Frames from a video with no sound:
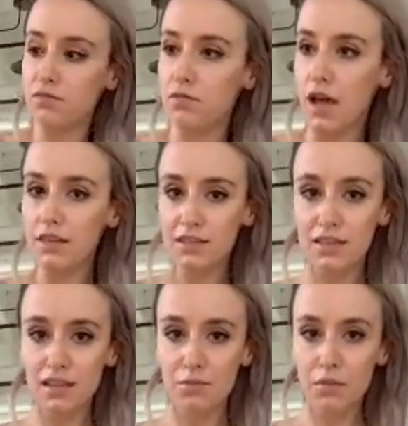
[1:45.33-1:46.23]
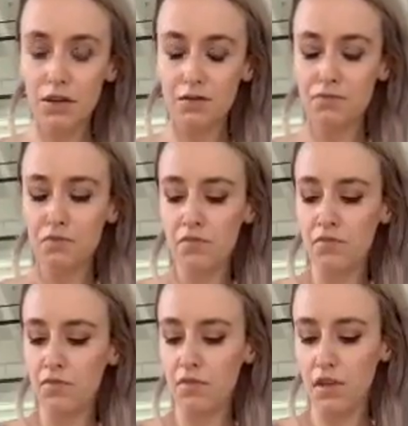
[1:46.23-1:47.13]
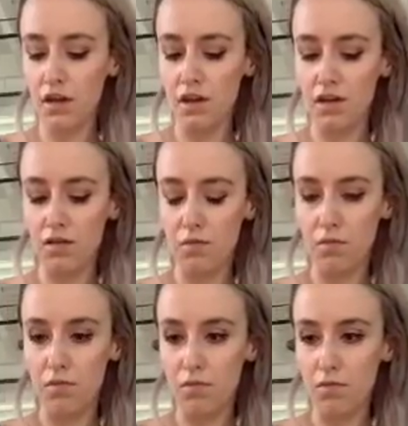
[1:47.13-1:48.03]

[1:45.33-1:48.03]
last December, I